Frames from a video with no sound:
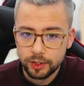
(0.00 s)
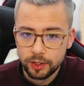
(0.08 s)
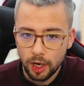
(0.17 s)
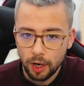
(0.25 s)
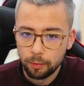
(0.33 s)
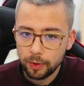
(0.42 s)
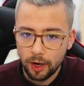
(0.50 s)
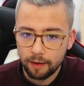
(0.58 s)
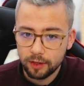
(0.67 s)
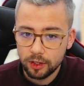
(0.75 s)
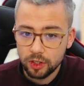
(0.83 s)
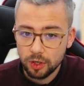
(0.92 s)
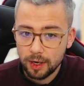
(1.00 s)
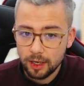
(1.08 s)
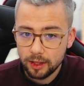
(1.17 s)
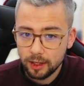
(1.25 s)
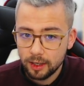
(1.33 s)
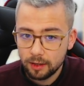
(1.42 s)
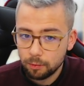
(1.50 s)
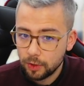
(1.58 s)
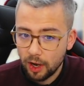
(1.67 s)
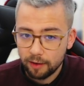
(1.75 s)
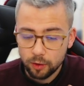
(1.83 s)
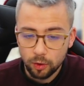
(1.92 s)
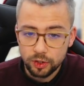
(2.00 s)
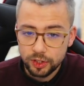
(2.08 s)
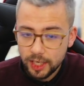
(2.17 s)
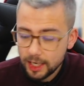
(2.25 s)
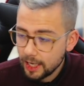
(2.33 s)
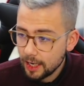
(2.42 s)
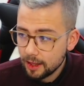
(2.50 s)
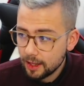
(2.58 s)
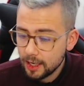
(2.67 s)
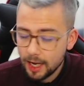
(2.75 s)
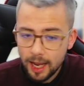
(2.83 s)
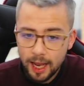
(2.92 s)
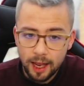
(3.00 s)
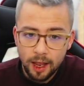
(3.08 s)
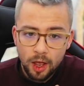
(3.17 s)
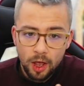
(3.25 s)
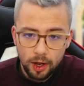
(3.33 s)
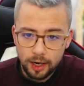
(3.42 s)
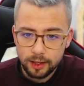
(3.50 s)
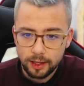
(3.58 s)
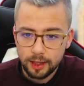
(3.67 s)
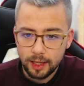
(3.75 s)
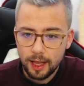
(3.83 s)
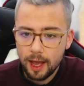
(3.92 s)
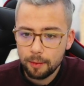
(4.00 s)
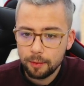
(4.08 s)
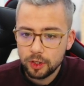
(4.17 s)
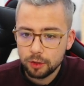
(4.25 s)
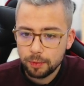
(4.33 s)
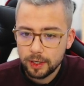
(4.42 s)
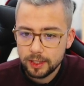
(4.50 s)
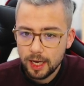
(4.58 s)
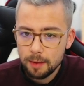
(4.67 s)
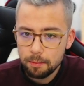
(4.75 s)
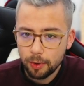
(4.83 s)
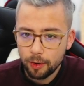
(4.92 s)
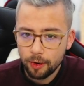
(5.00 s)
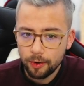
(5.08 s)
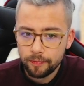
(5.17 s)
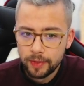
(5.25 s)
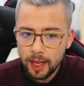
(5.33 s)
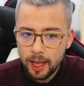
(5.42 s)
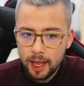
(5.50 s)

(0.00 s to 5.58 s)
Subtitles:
So we don't have to do anything, we don't have to untick anything here, or anything like that. We just press import,